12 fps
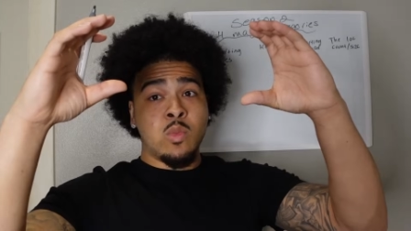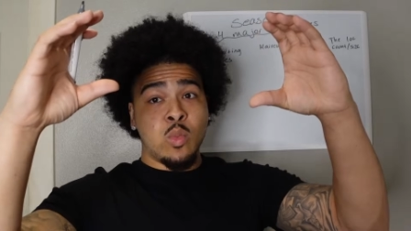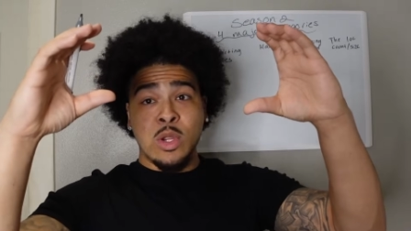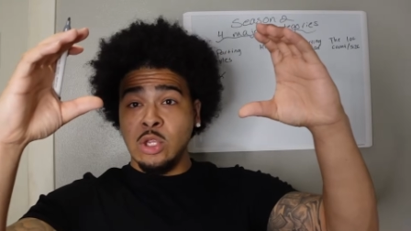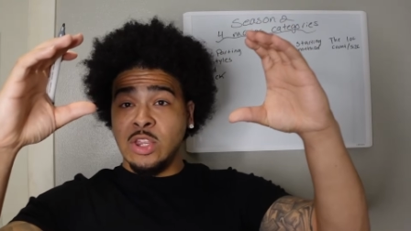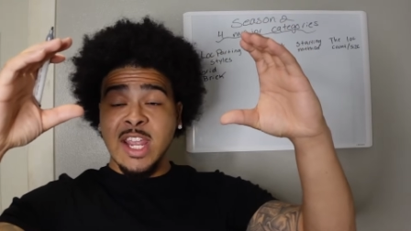
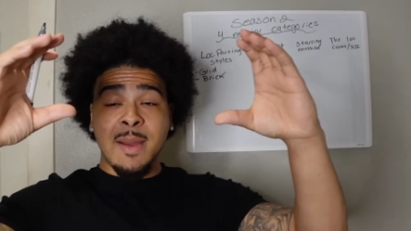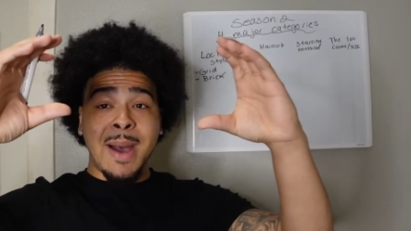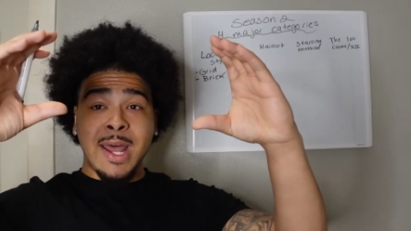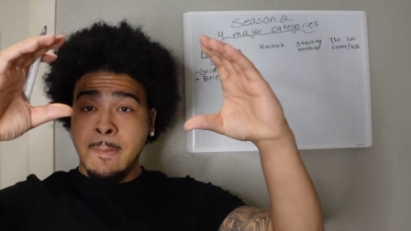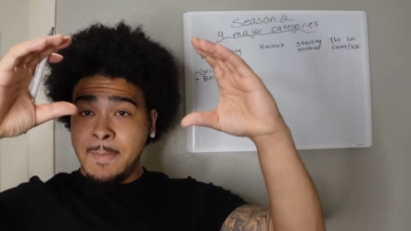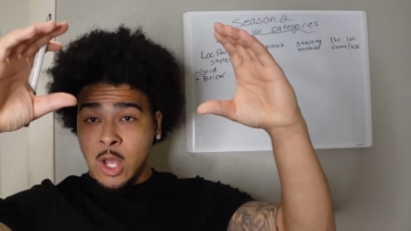when you think
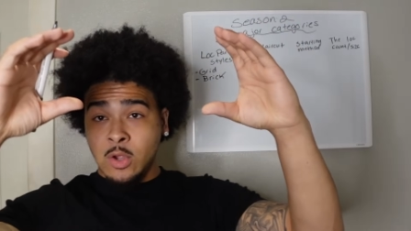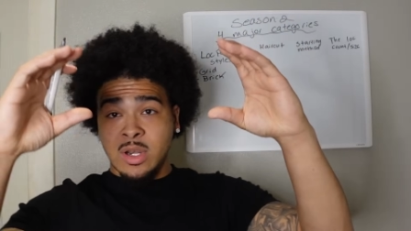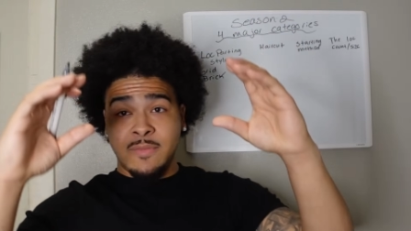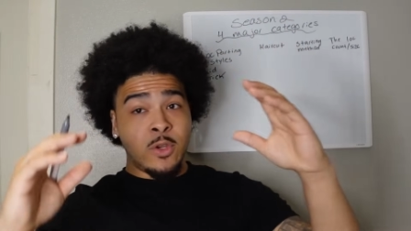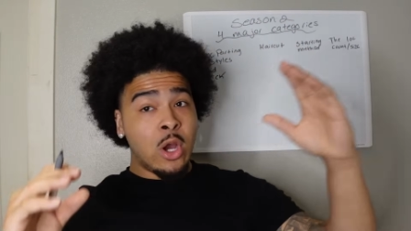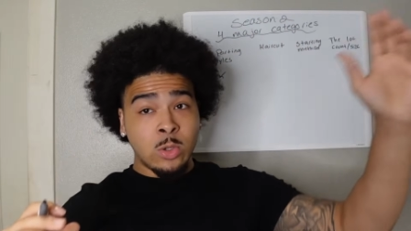about a building,
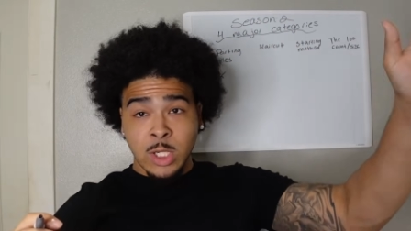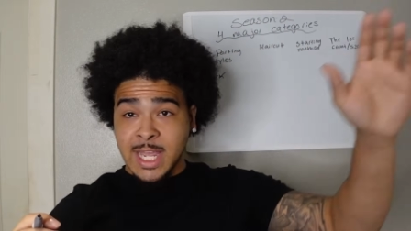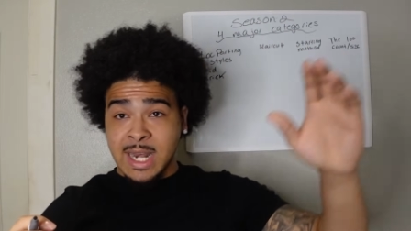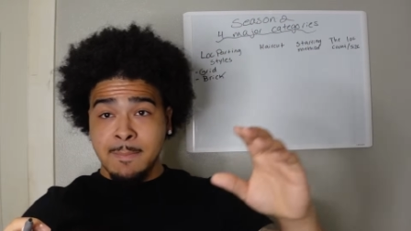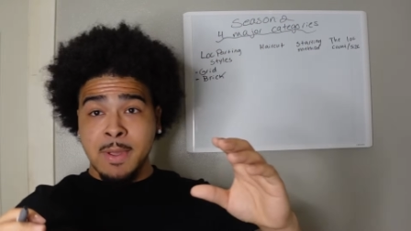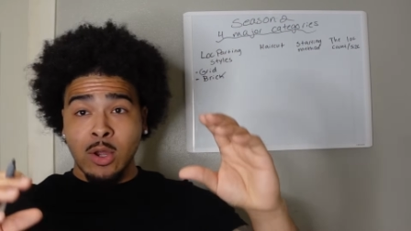if you go look
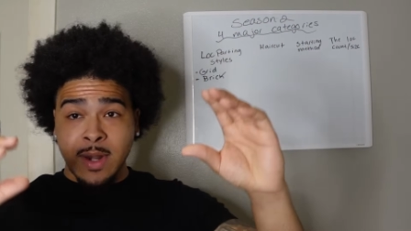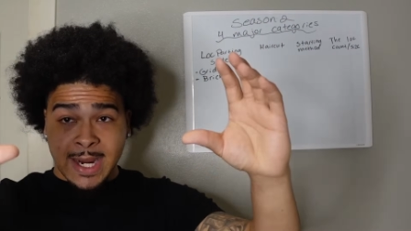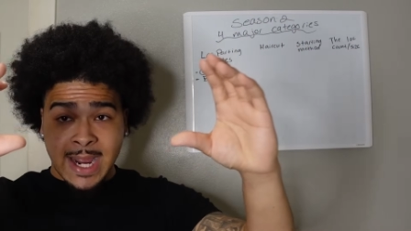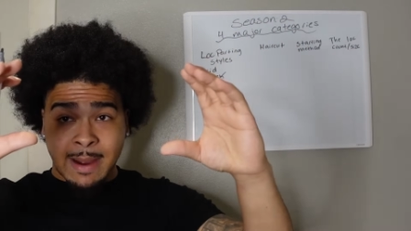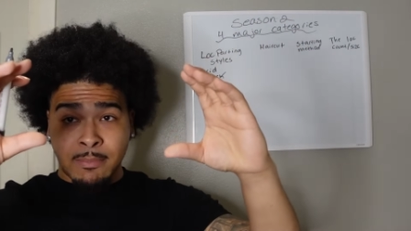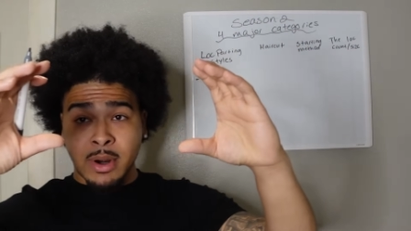at a building that
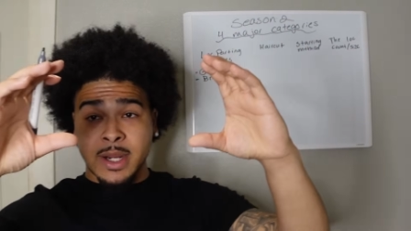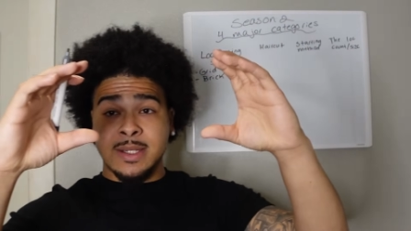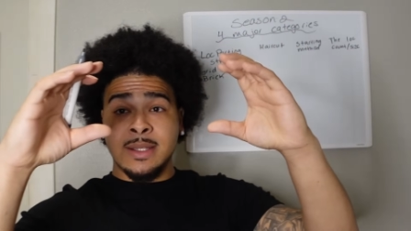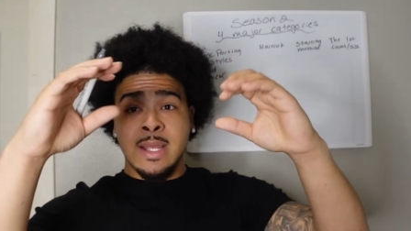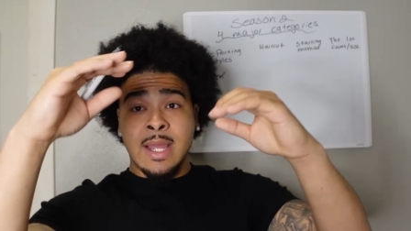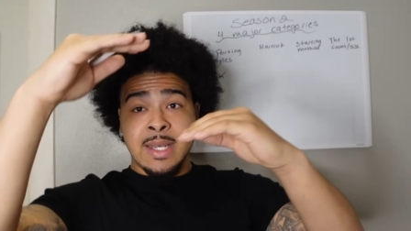got
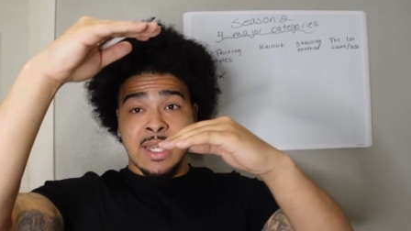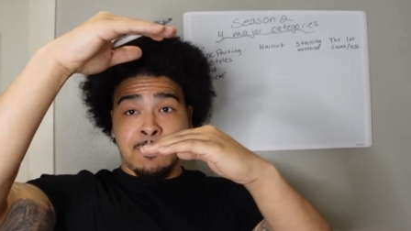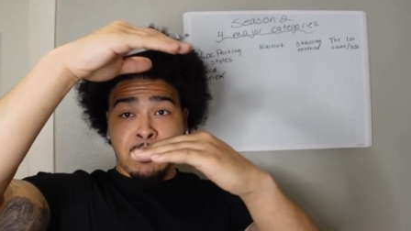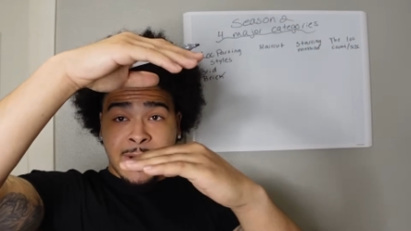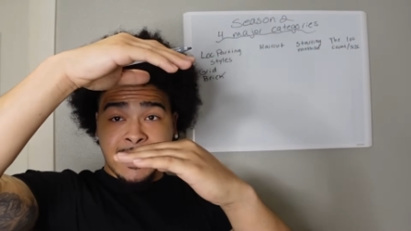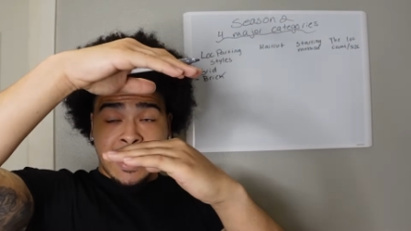bricks, the bricks